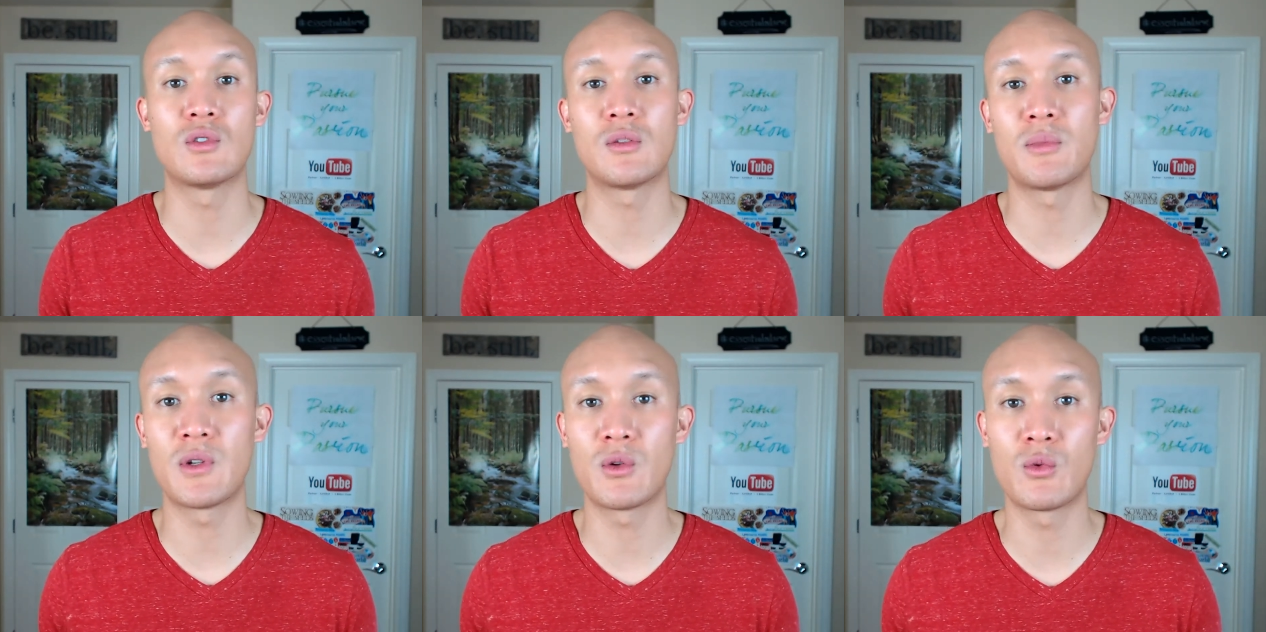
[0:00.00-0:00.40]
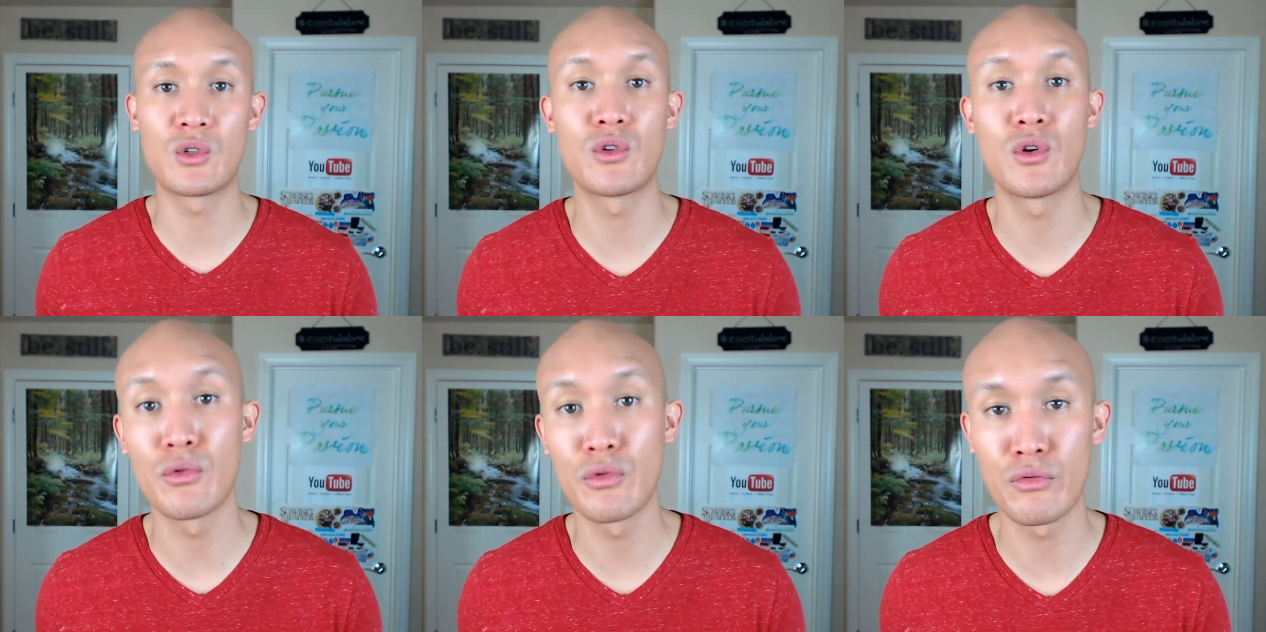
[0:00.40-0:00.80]
somebody
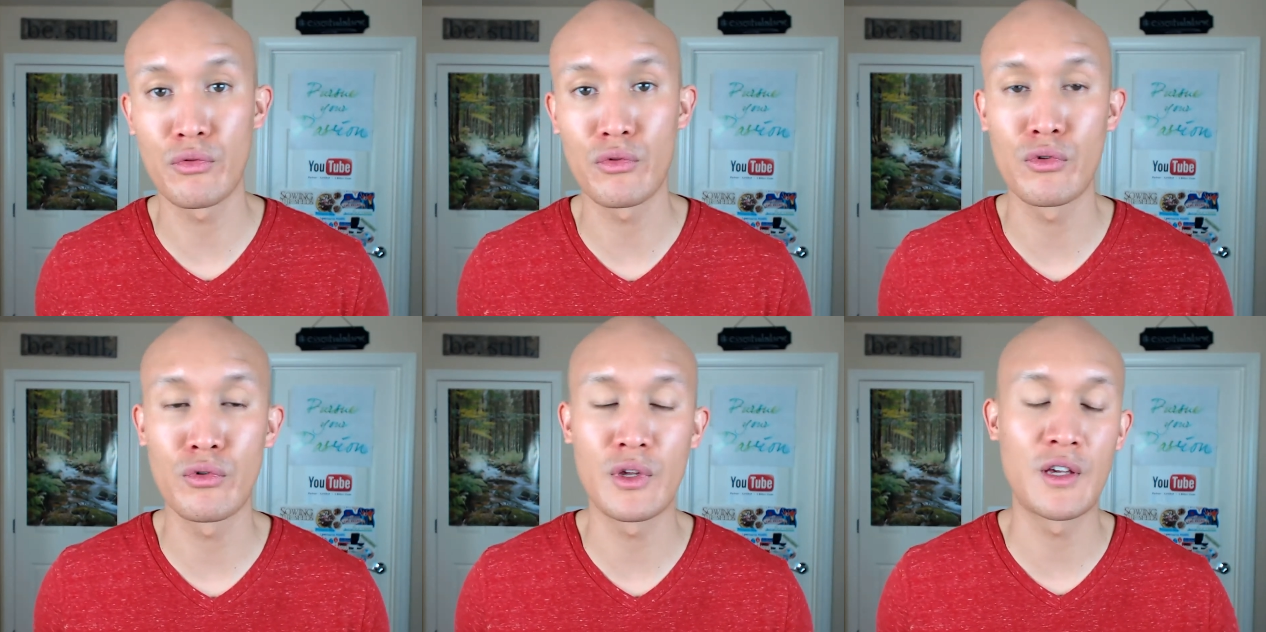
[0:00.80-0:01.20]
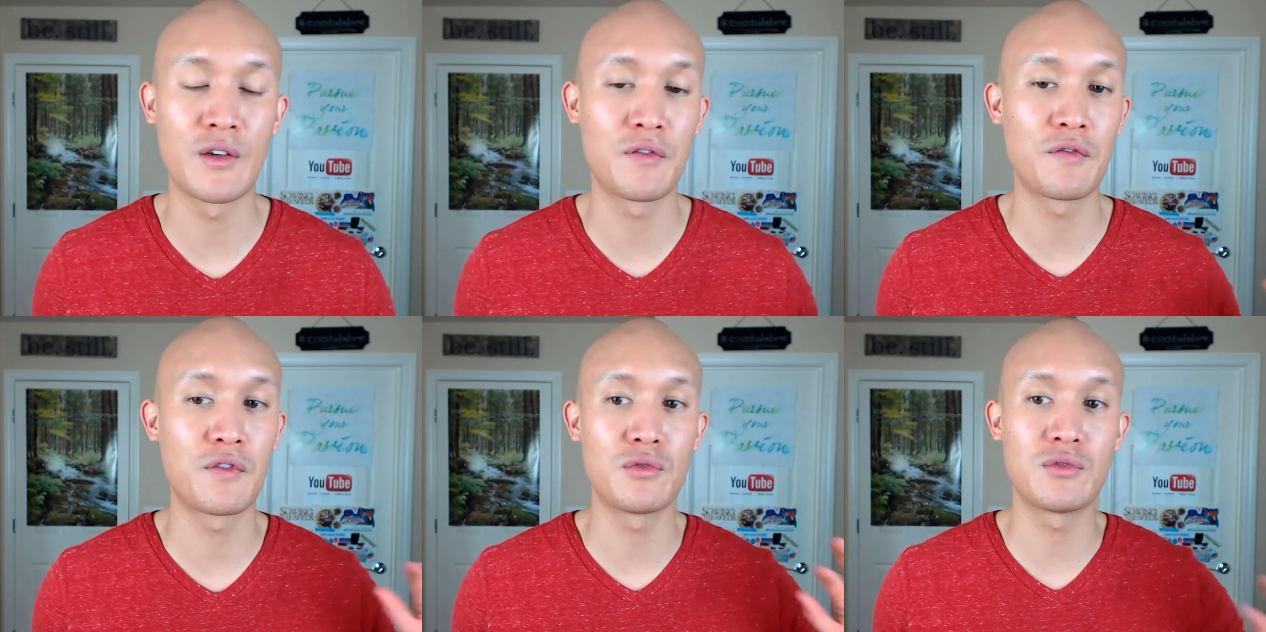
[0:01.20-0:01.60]
would go through
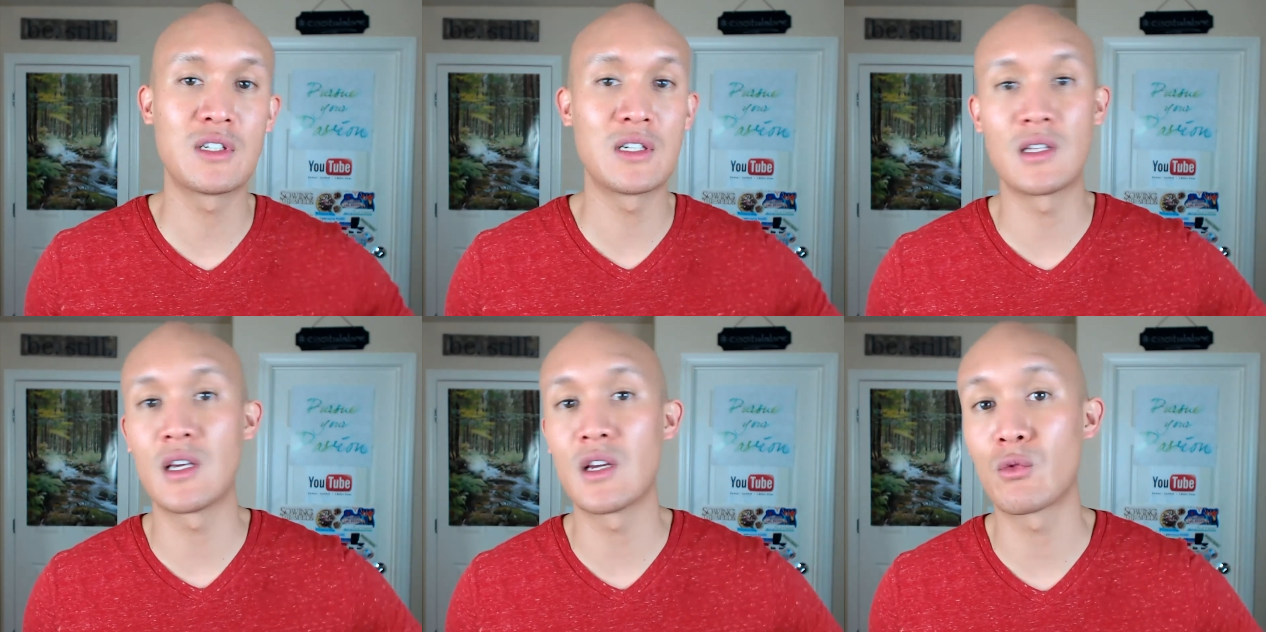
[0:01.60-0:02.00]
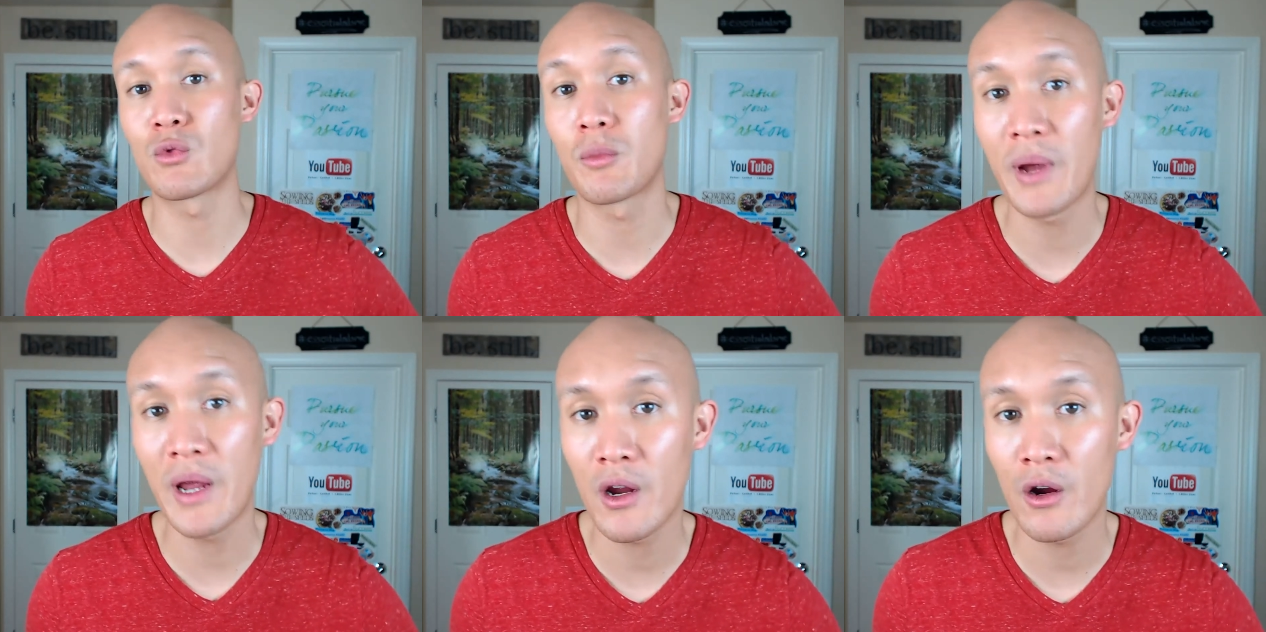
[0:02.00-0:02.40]
if you didn't
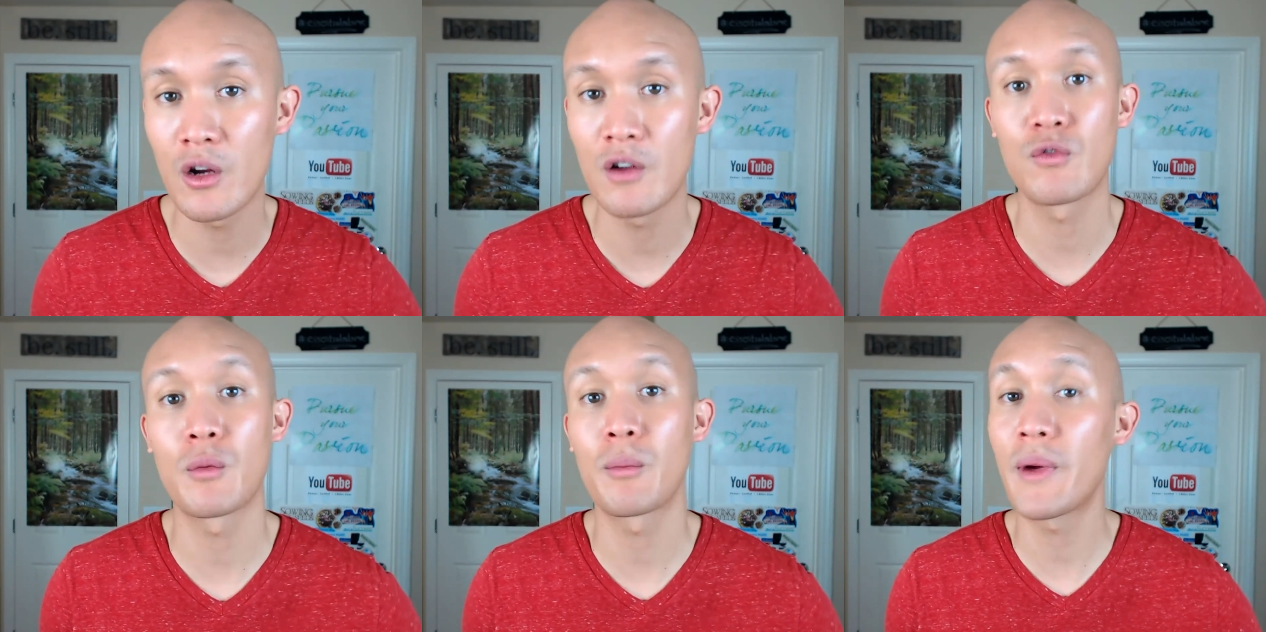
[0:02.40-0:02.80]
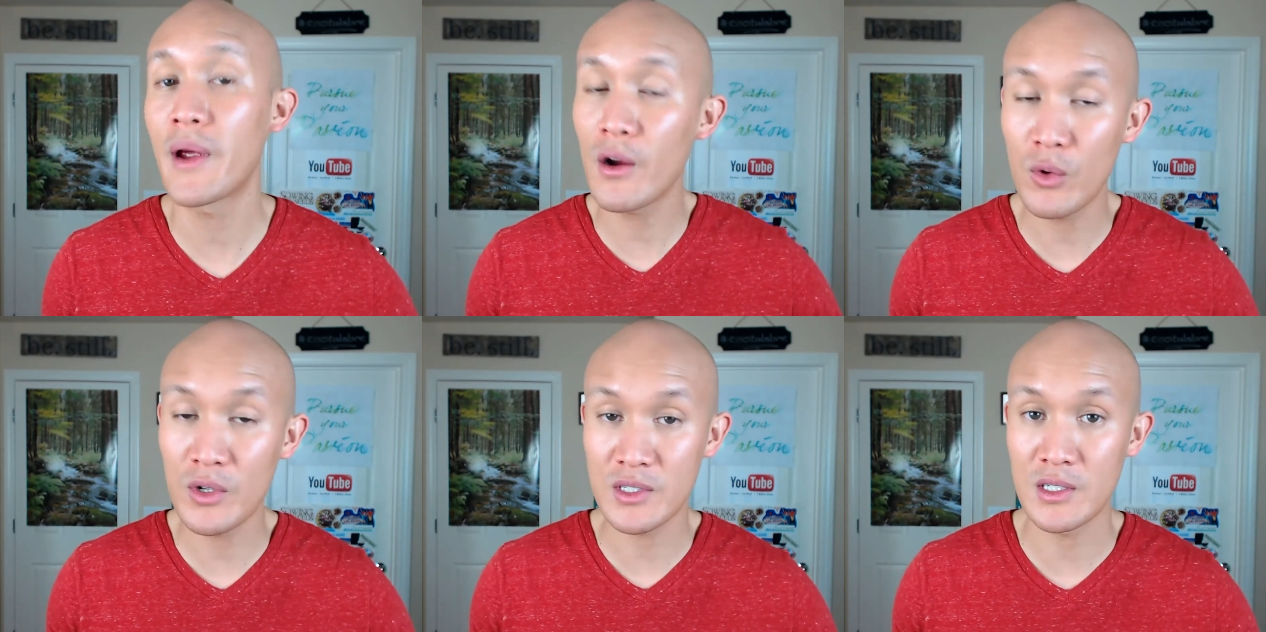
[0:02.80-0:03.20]
get repair, if
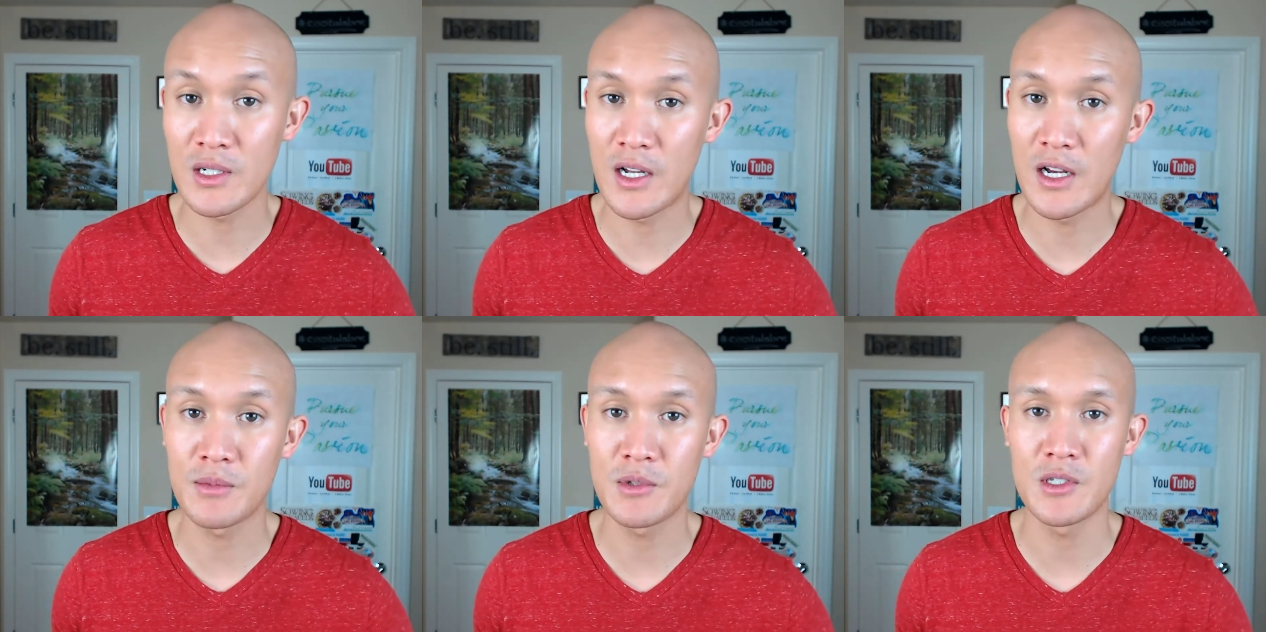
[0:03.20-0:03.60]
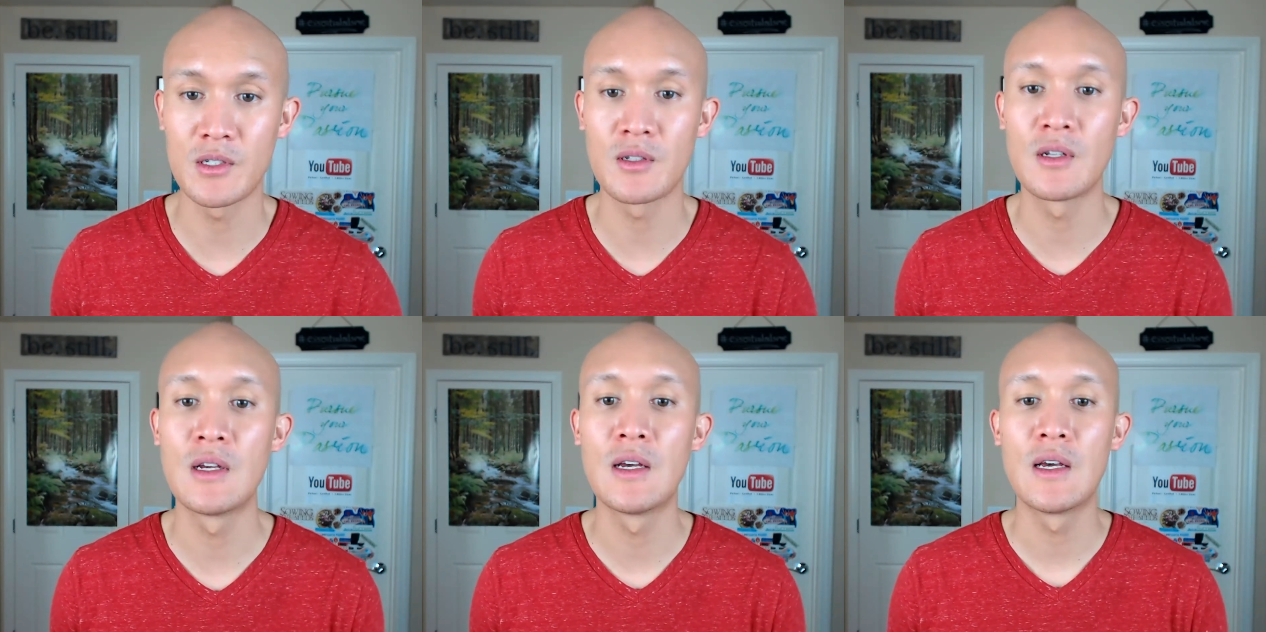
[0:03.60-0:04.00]
repair wasn't an
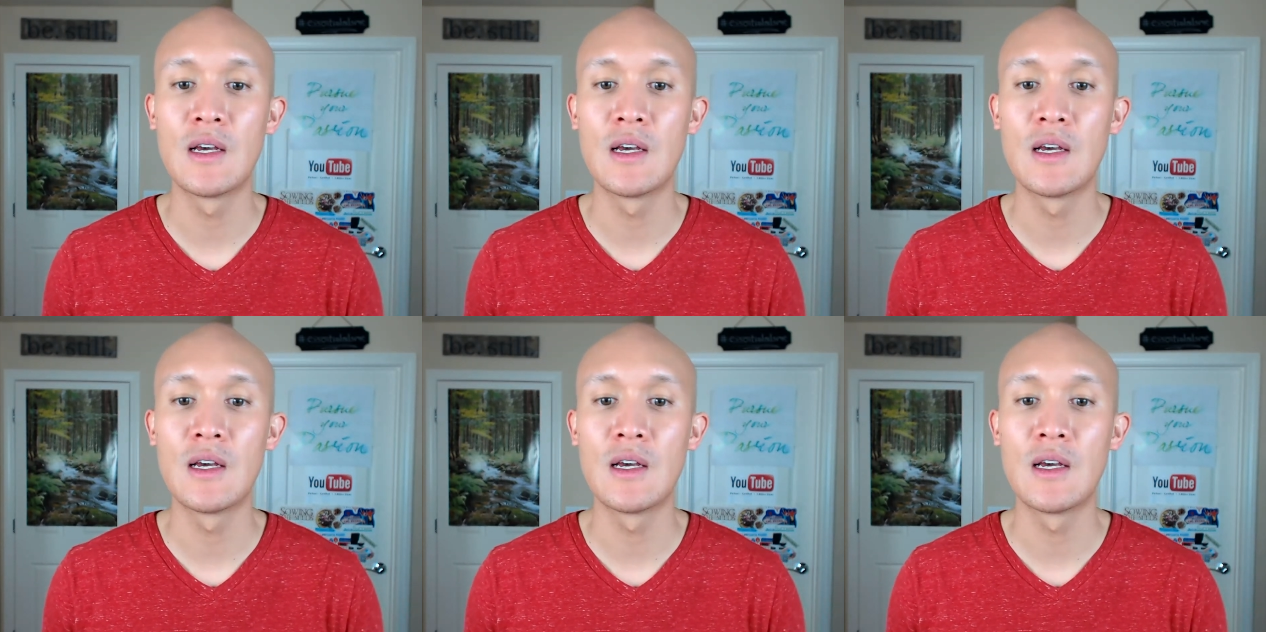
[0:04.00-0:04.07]
option.